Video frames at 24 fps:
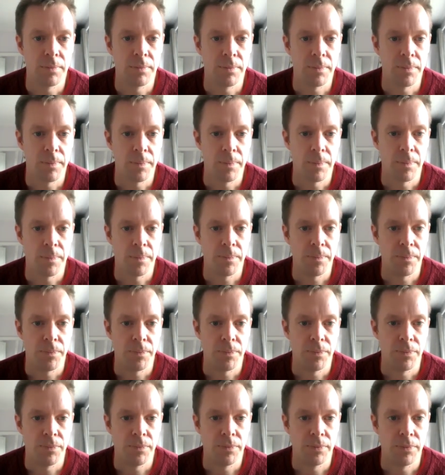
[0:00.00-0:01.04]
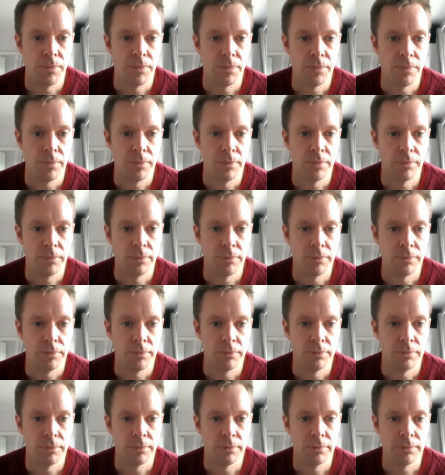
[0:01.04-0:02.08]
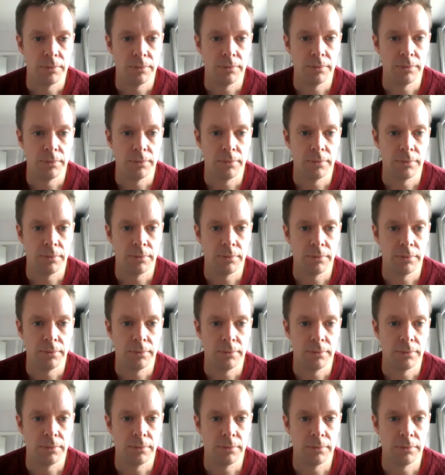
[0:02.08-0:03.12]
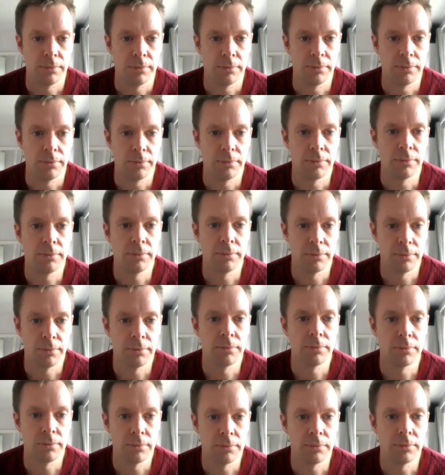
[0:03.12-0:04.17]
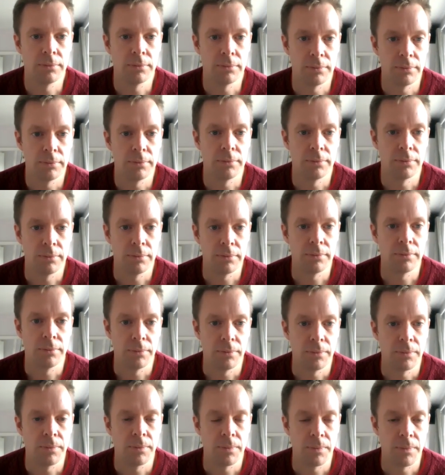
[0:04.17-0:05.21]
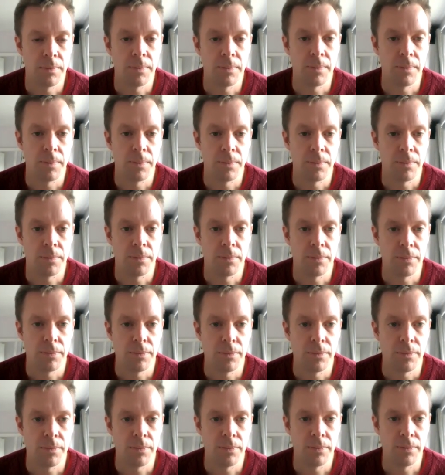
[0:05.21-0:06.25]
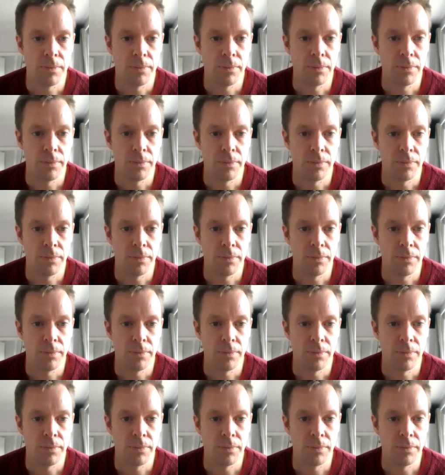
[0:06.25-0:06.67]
The person shown says nothing.